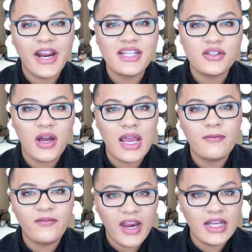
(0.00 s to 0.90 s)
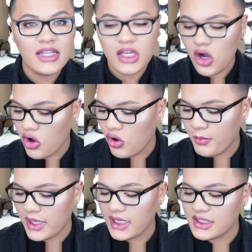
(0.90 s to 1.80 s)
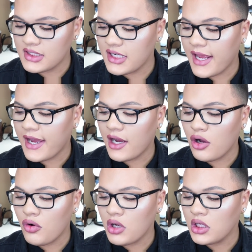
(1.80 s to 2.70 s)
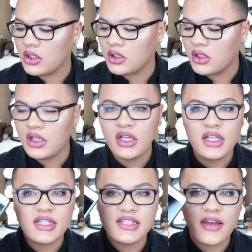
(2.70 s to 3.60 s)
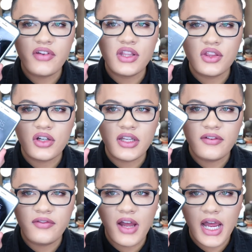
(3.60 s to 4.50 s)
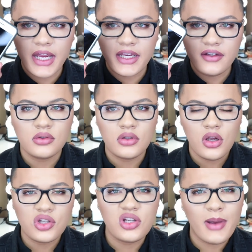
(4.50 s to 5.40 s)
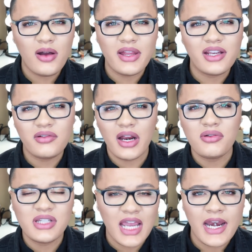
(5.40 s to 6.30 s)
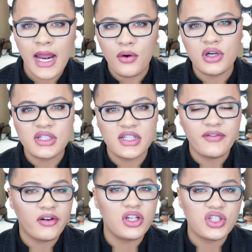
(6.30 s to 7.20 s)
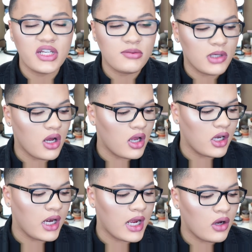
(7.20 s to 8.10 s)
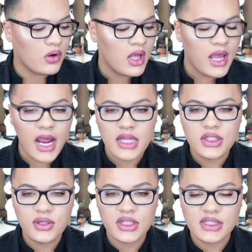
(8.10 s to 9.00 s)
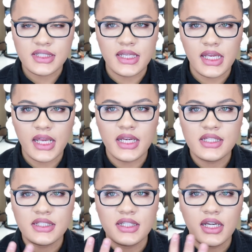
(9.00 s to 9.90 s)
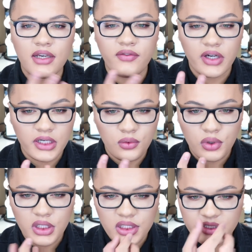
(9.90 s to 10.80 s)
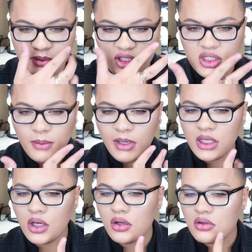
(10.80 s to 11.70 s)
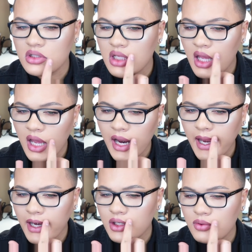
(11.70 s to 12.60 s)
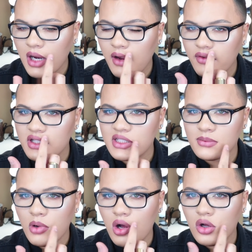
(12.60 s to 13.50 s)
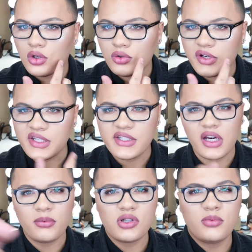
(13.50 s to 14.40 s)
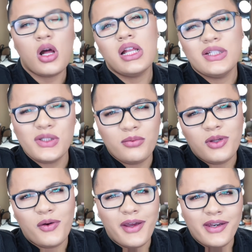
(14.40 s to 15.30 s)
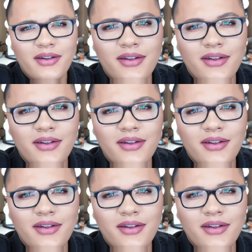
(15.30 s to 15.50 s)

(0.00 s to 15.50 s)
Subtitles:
guys, so I am finally home. It is now 7:35. So about like around 10 hours that the foundation has been on now. As you can see, it is getting very oily, especially on my nose. I do have a small crease here. I should probably zoom you in.